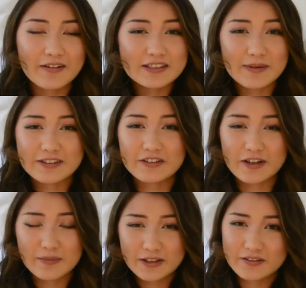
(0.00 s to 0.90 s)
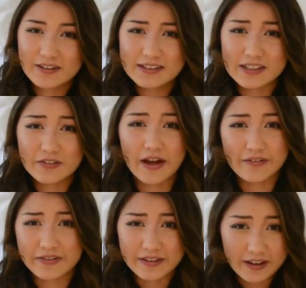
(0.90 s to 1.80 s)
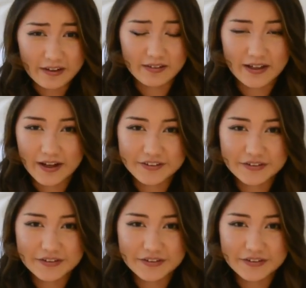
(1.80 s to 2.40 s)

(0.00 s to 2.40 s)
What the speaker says: I would especially recommend doing this if you have thick hair like I